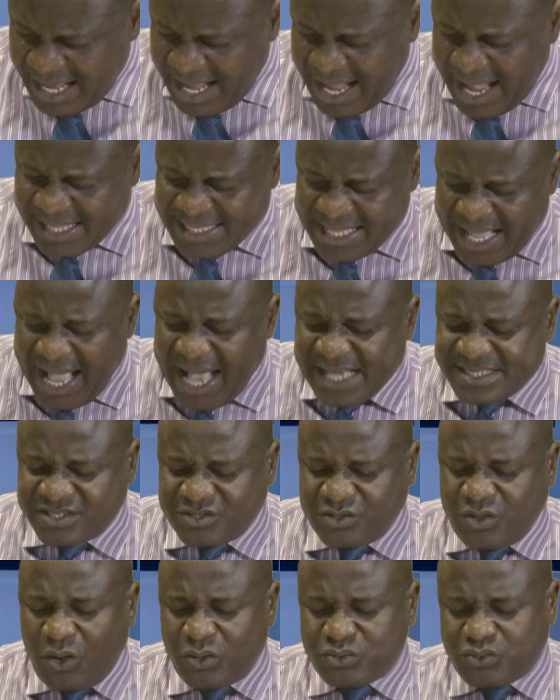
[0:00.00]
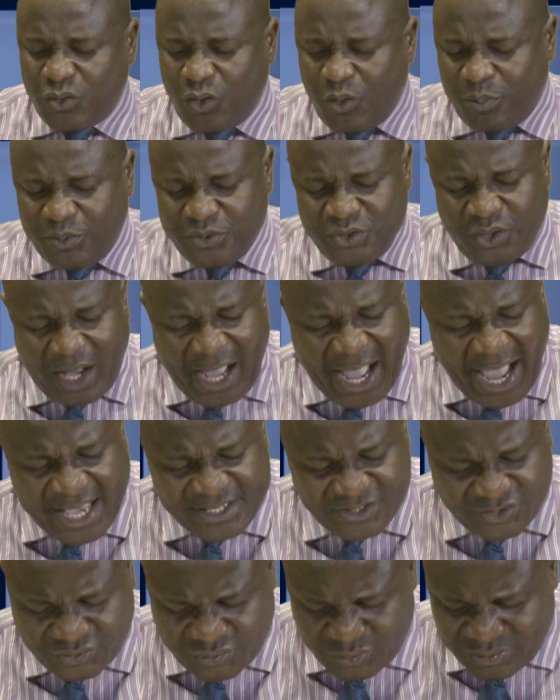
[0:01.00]
And ask God to open your
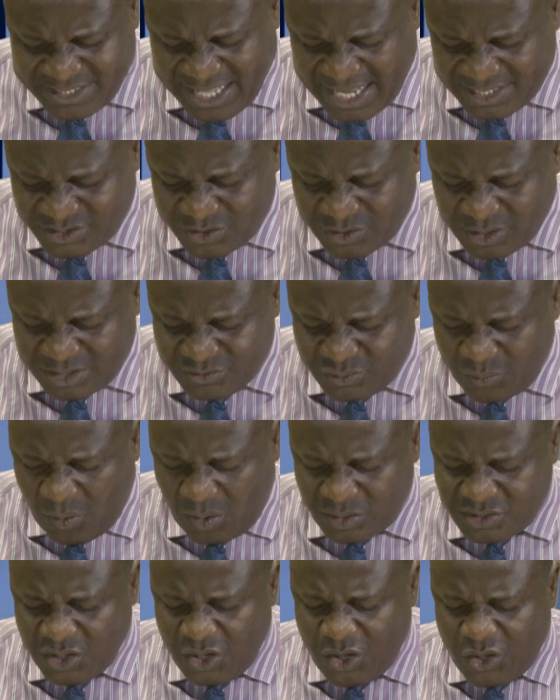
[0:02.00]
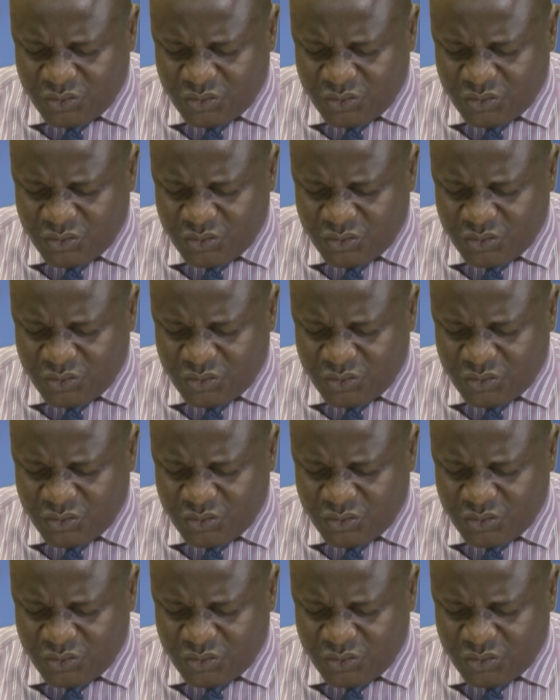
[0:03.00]
eyes so that you can do what?